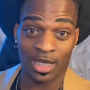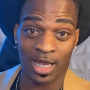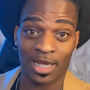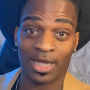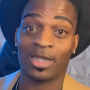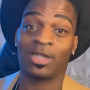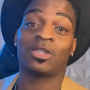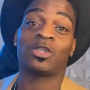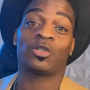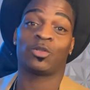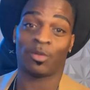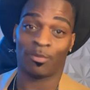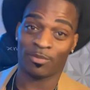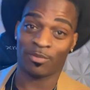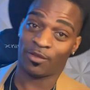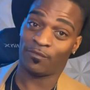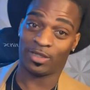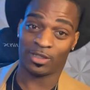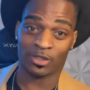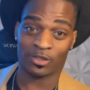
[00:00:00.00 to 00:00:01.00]
like
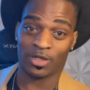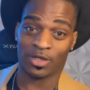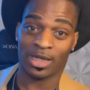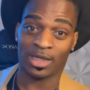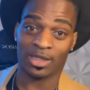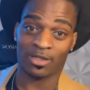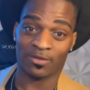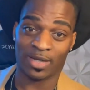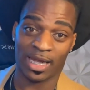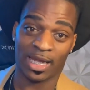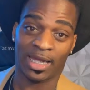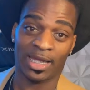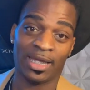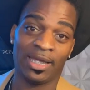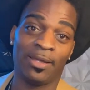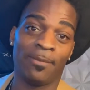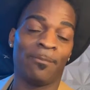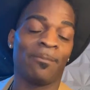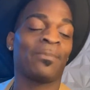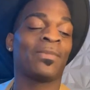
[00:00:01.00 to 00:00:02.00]
extremely frustrated,
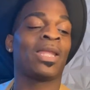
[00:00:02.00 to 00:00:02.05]
right?